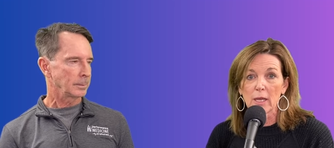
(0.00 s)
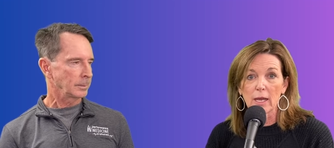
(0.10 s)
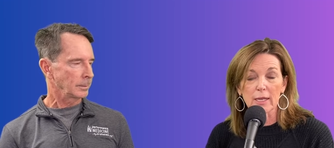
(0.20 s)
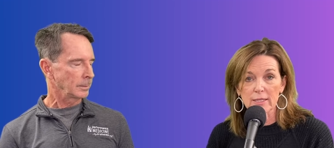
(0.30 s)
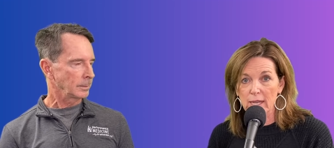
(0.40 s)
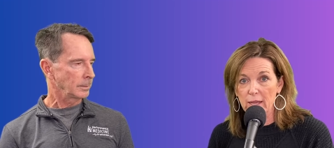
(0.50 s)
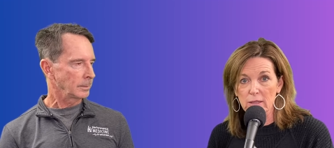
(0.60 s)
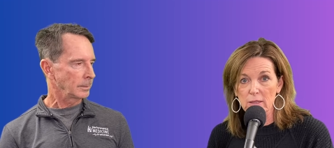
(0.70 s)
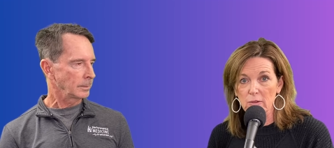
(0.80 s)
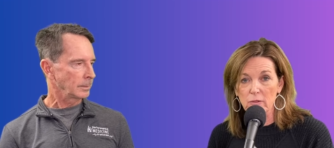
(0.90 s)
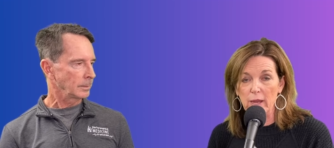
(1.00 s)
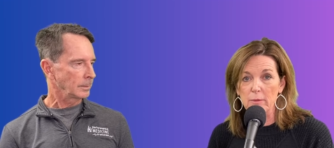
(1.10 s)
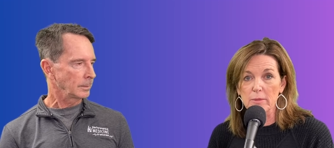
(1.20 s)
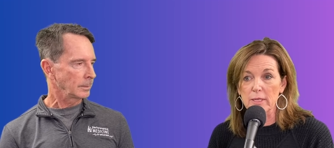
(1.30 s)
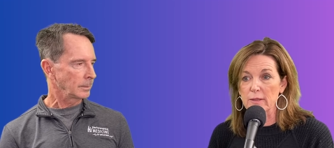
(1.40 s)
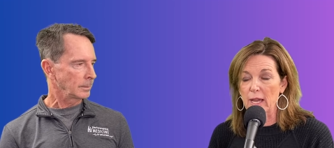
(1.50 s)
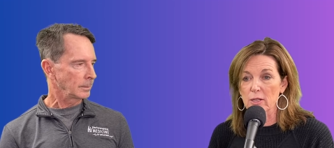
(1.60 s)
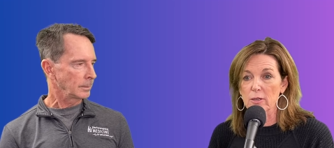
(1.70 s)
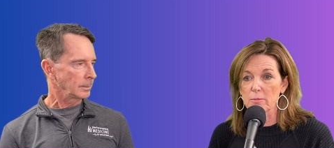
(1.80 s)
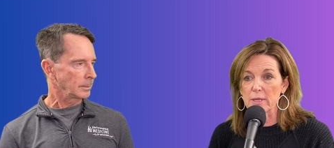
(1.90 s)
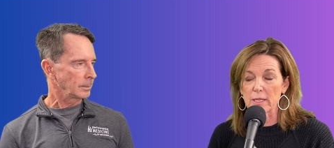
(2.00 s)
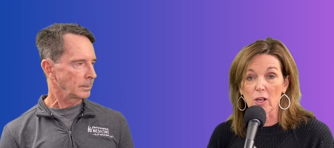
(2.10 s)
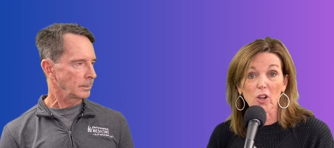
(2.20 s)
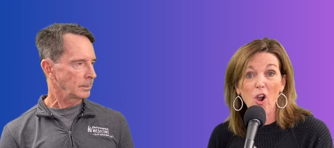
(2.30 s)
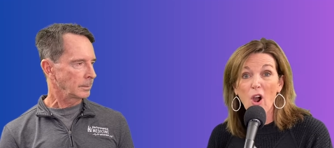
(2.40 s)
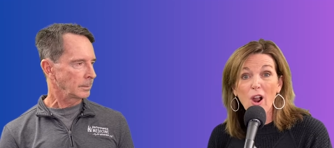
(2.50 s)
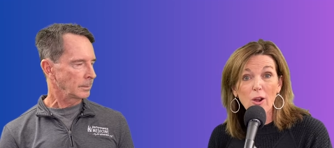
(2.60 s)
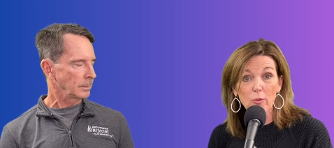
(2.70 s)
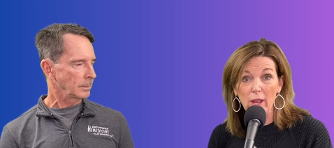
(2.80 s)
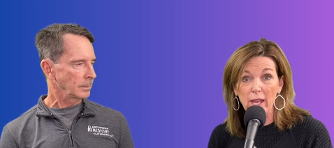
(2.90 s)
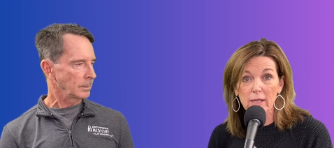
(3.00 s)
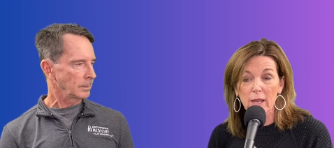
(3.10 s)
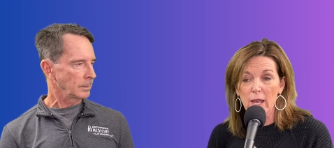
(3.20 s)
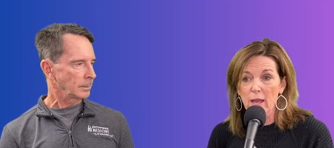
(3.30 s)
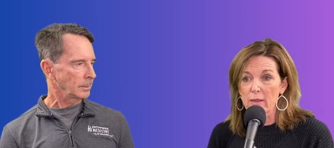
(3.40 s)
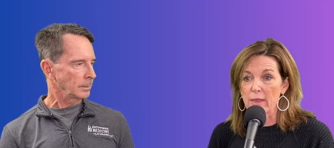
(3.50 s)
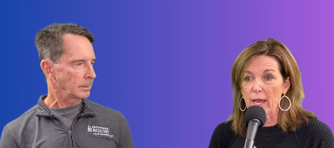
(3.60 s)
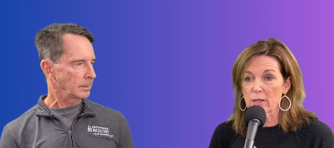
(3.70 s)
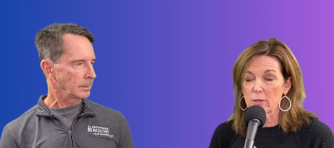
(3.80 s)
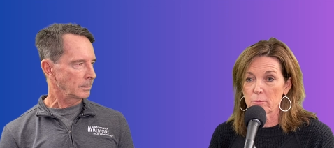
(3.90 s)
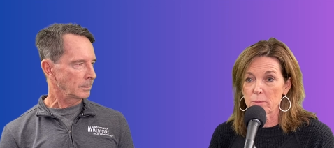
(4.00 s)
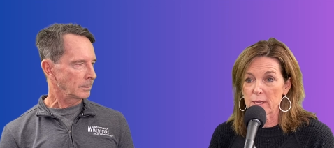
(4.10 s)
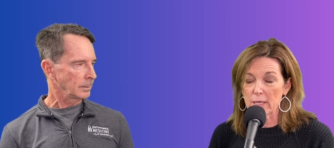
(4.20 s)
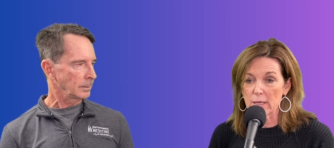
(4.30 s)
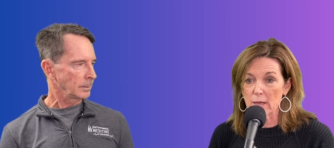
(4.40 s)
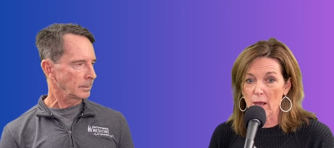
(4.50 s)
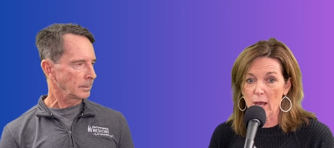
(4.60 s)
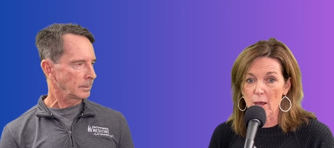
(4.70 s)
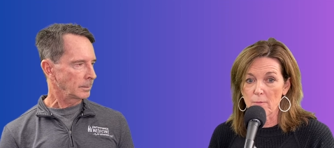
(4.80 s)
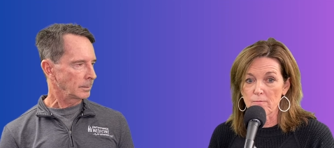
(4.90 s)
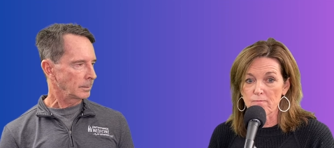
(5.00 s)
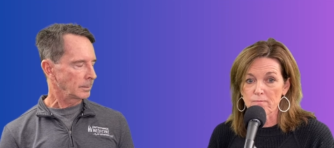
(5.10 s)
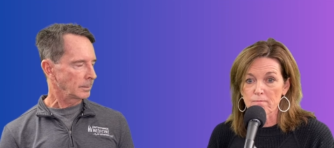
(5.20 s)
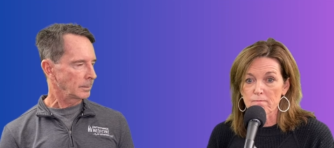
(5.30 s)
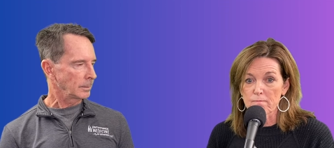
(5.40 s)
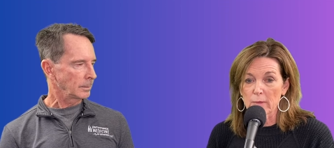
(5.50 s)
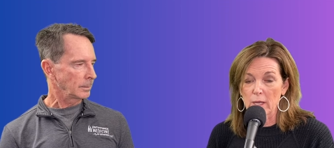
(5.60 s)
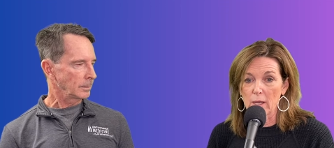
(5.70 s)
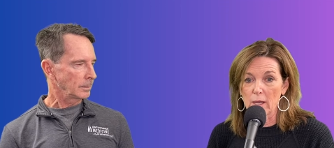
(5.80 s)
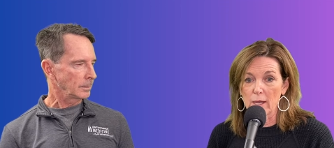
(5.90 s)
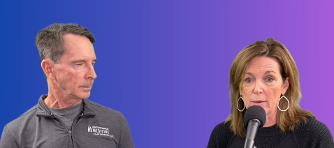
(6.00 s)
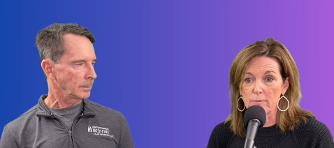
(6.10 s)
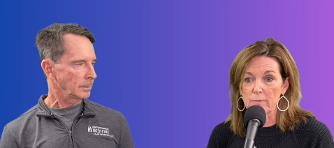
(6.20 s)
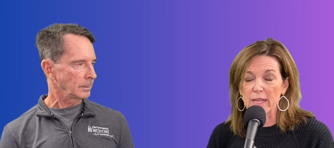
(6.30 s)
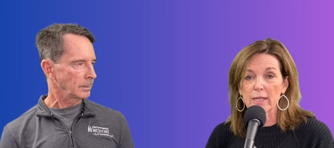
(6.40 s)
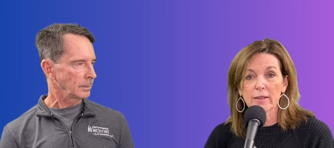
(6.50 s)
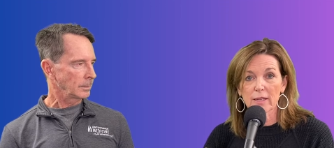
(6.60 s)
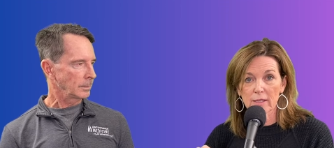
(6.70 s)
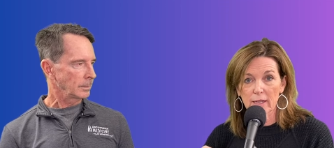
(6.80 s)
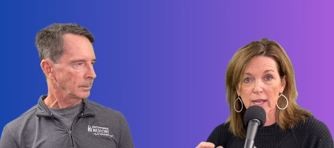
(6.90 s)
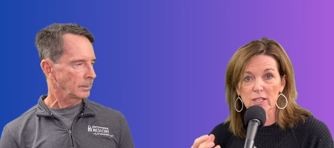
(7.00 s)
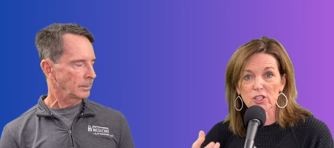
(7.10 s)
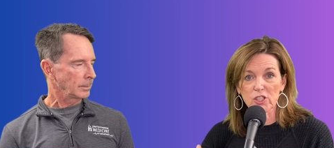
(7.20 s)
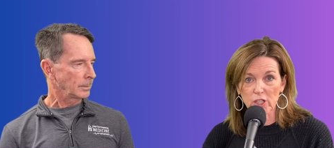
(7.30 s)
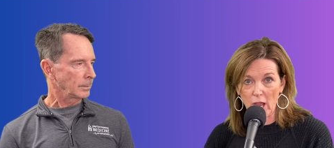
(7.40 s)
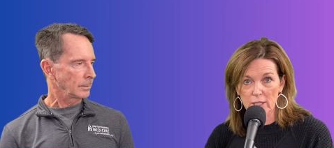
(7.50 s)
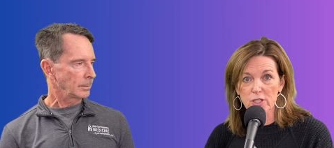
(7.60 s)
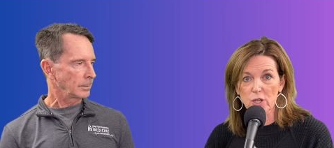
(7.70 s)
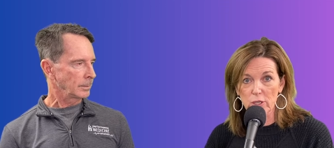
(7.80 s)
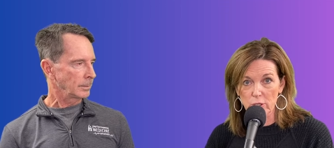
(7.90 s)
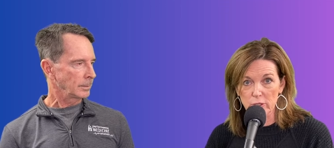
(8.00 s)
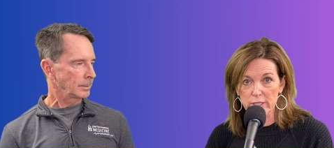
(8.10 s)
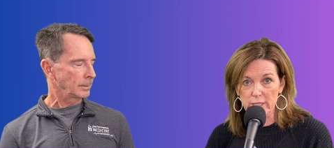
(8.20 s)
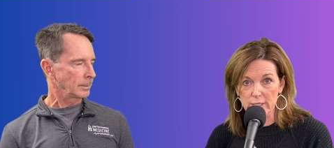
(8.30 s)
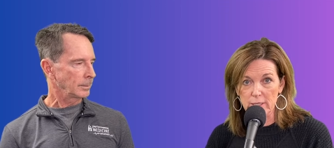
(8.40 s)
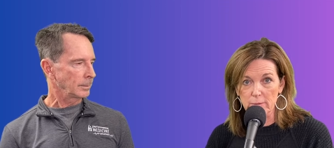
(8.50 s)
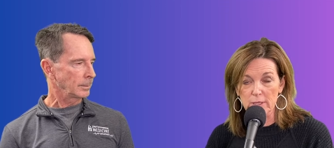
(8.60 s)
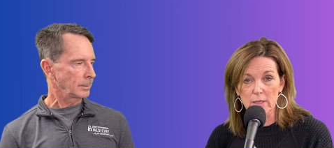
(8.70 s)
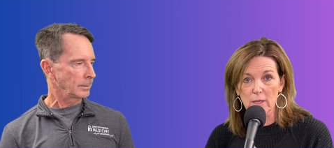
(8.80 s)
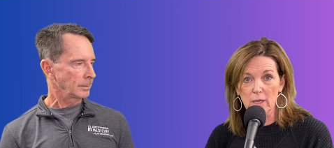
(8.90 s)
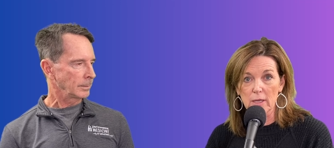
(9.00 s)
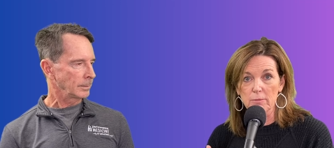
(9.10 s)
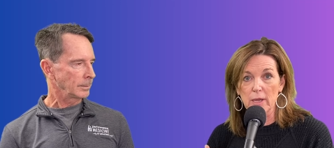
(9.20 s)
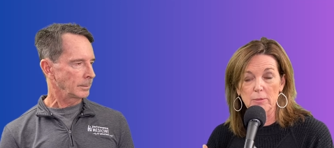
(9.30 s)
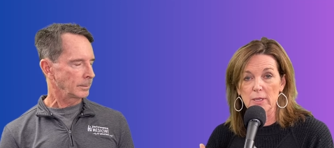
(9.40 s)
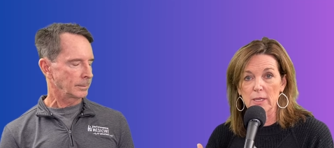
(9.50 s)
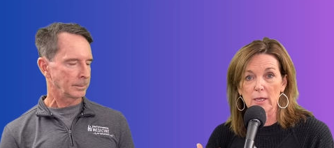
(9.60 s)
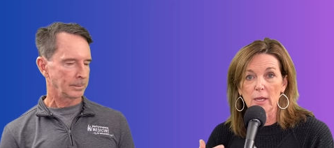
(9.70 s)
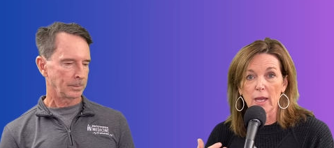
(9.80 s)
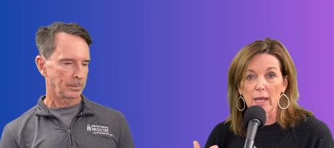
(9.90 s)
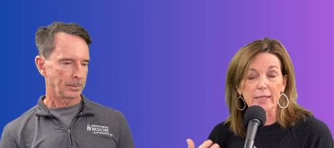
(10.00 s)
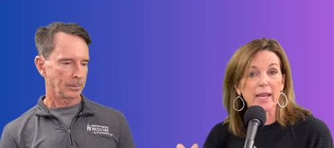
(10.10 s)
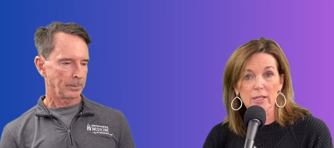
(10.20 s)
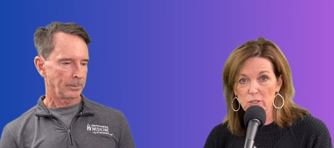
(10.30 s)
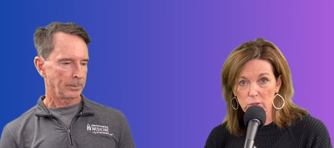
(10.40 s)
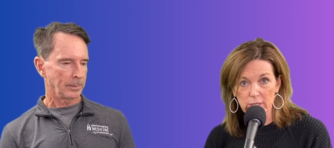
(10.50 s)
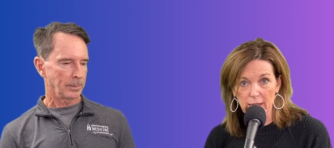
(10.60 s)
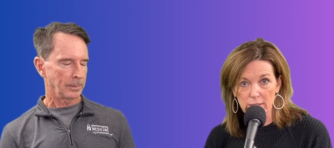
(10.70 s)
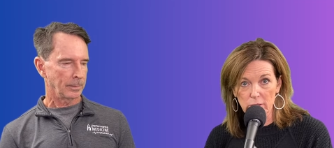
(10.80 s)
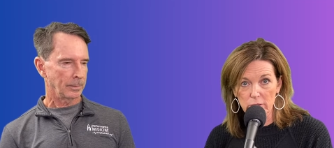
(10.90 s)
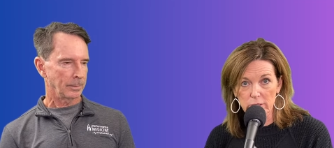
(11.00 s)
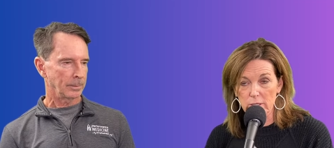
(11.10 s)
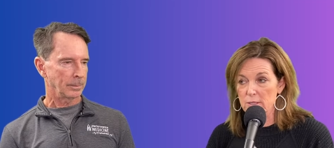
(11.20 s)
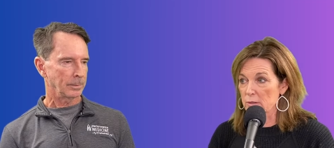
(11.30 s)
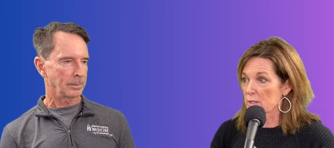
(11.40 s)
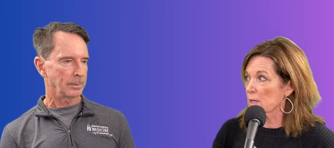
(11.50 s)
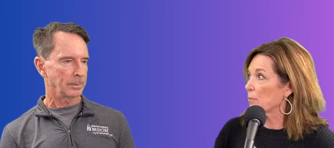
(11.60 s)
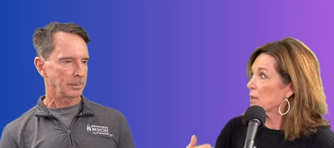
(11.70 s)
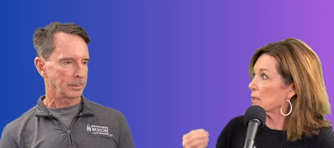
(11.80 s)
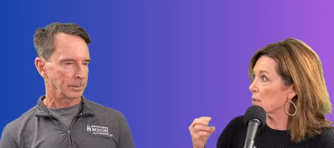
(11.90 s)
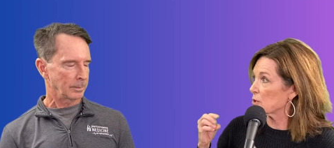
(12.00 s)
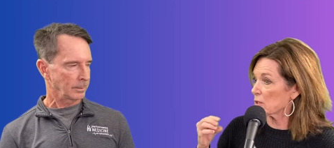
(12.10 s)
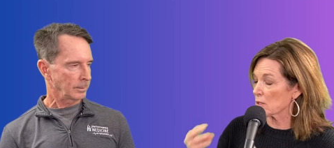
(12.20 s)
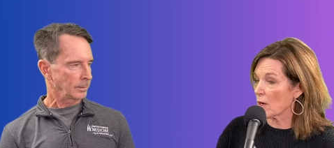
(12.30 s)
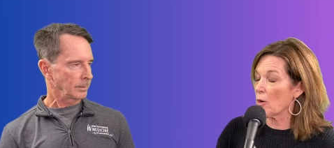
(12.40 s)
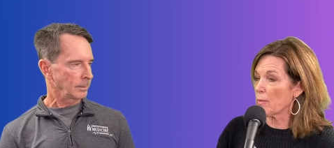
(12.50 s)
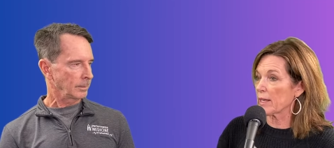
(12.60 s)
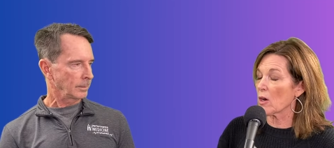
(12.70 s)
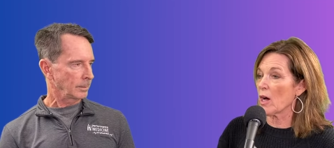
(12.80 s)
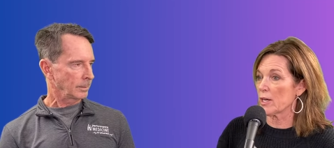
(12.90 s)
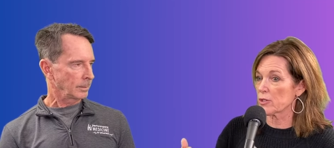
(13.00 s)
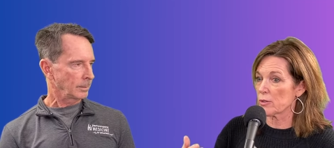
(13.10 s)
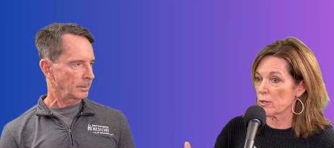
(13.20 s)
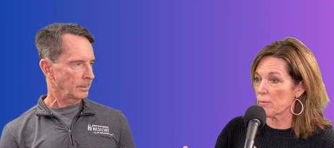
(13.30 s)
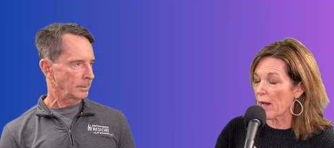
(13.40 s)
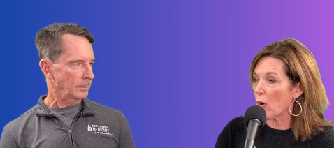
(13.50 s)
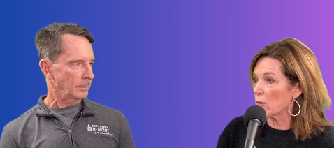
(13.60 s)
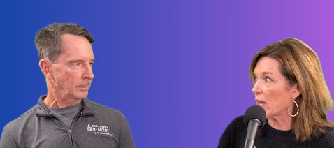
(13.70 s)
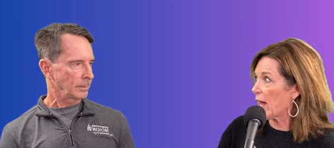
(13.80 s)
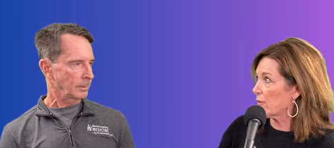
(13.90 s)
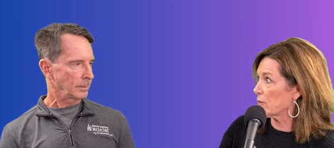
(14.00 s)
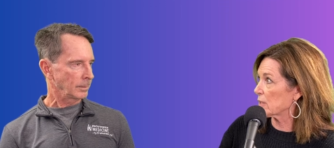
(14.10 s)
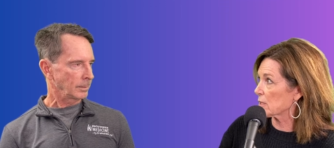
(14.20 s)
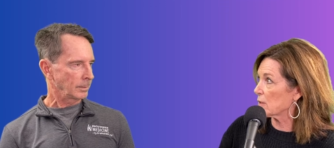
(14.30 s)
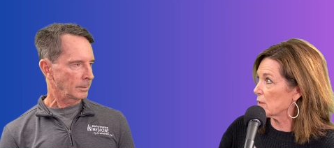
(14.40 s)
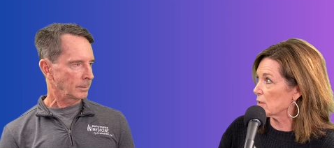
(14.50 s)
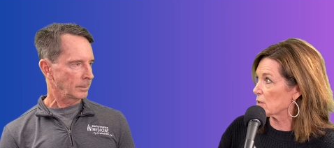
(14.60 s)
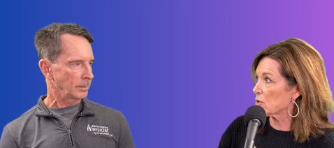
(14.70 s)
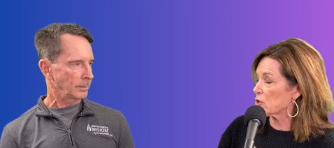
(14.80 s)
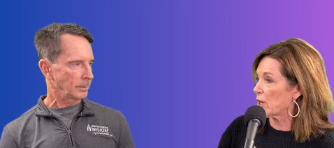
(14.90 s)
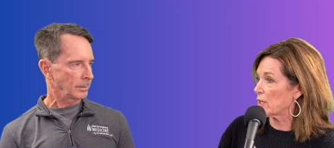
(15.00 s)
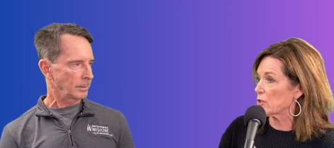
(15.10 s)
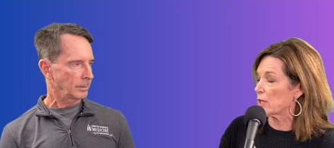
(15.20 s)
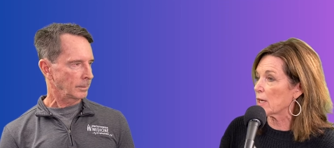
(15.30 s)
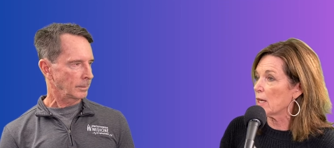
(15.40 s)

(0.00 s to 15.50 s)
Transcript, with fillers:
Speaker 1: a death in the family, that could be a car wreck, that could be um, um, anything that kind of shocks your system is uh, maybe a, a cancer diagnosis. It's something that just oh my gosh, you know my whole life is is changing.